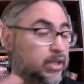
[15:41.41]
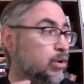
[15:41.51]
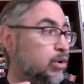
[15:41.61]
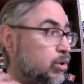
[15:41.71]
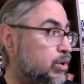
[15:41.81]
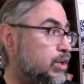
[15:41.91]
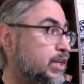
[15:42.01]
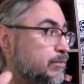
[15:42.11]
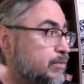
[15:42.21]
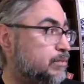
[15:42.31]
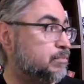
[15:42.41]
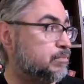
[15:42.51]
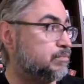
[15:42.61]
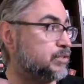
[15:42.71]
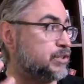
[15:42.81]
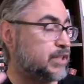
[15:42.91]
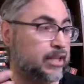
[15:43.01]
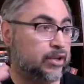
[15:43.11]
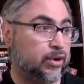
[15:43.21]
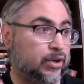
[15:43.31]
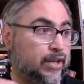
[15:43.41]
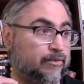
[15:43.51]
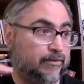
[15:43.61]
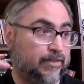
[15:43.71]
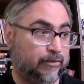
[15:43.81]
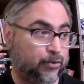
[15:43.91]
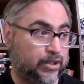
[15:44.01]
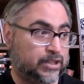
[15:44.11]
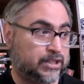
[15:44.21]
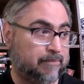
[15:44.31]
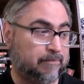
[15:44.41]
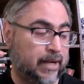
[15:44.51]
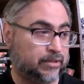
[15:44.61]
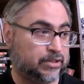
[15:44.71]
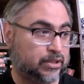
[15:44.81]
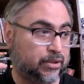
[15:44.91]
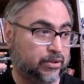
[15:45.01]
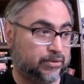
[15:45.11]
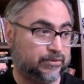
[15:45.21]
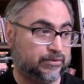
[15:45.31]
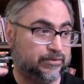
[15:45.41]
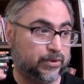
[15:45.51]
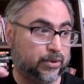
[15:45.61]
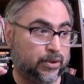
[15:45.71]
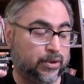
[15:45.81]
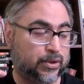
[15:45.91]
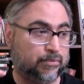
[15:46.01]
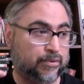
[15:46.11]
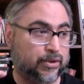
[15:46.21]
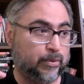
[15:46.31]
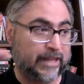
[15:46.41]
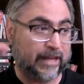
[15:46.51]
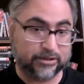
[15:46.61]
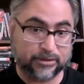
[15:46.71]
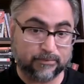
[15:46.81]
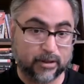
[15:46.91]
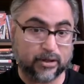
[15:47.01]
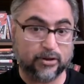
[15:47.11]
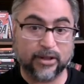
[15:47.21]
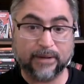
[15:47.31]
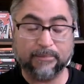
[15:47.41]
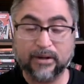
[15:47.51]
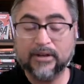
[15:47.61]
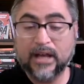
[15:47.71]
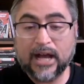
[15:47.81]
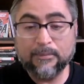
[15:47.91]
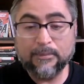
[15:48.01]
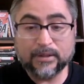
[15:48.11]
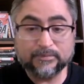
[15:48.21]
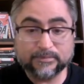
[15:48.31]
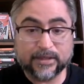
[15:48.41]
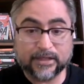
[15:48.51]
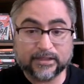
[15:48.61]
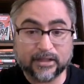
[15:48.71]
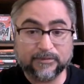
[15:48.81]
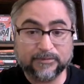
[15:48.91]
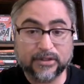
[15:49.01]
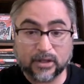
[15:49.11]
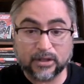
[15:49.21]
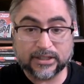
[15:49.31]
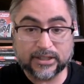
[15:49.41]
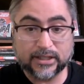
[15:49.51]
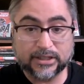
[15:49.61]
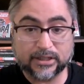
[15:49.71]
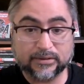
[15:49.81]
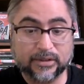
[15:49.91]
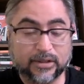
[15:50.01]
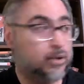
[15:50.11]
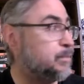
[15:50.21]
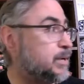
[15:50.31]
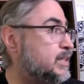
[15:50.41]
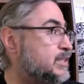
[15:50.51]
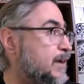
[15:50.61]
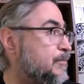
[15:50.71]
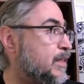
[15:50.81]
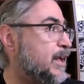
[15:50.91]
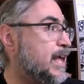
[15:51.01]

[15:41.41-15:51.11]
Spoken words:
Or even just like, you know, even if they've reached that milestone for the 1,000 mark or like above, I'll bring like stuff to y'all's attention, you know, because I feel like